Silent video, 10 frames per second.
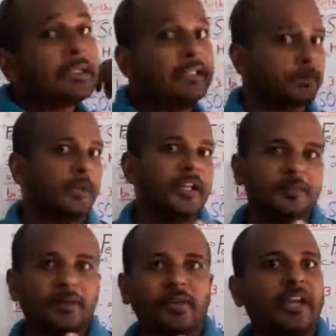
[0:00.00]

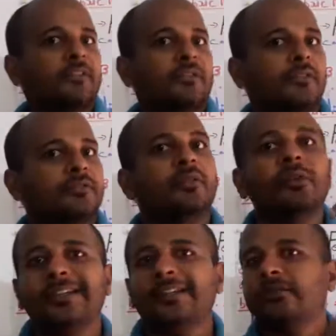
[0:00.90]
displacement reaction also
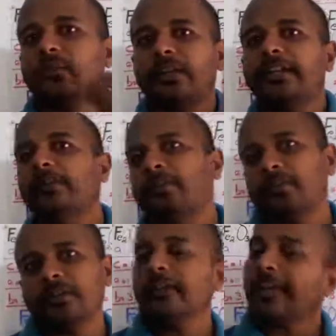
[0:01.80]
is very
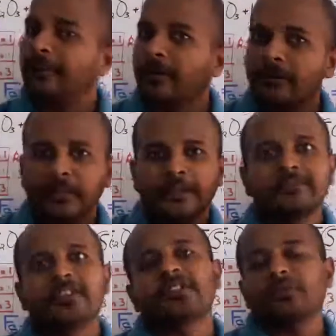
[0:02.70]
important among
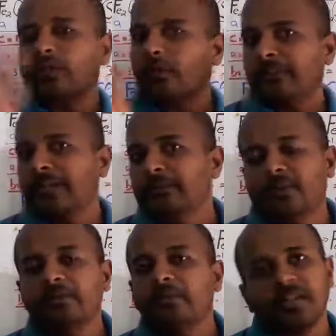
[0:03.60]
these 4 types
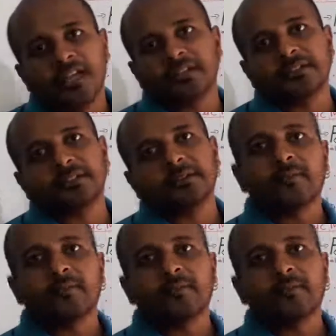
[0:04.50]
of reactions.